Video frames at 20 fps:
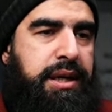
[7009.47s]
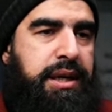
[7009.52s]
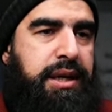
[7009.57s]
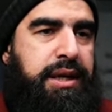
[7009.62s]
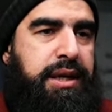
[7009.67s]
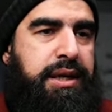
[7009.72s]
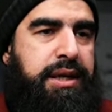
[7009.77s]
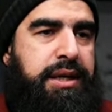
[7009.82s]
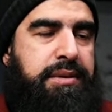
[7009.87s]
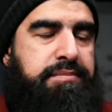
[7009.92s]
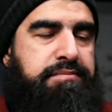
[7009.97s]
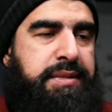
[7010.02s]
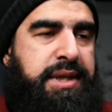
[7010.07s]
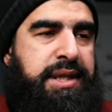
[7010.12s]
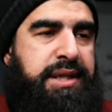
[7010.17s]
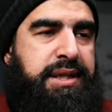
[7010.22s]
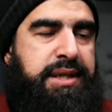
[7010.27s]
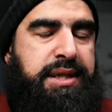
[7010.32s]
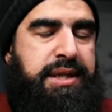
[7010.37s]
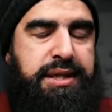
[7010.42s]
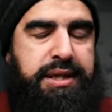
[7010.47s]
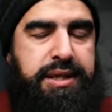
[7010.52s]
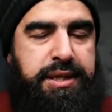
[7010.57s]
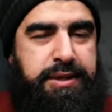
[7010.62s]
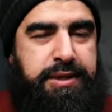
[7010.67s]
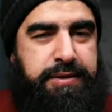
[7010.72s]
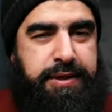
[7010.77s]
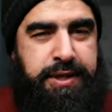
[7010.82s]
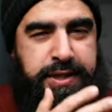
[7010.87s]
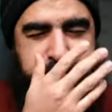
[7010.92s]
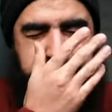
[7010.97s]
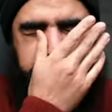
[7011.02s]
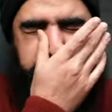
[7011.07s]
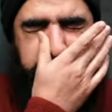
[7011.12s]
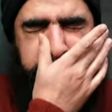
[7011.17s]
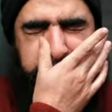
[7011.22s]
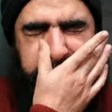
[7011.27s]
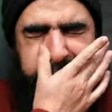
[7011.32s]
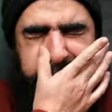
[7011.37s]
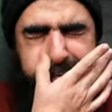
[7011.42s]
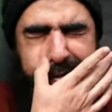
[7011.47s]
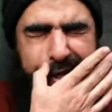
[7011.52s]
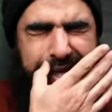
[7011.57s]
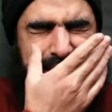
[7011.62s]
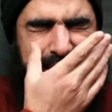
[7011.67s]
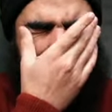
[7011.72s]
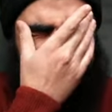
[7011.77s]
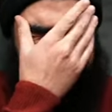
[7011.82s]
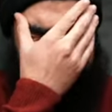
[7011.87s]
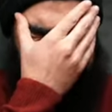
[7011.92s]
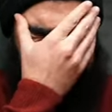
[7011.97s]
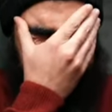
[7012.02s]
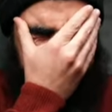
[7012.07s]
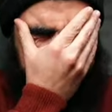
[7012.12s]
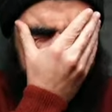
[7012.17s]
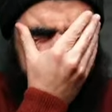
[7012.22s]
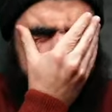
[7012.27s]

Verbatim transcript: um, it's, it's it's it's it's basically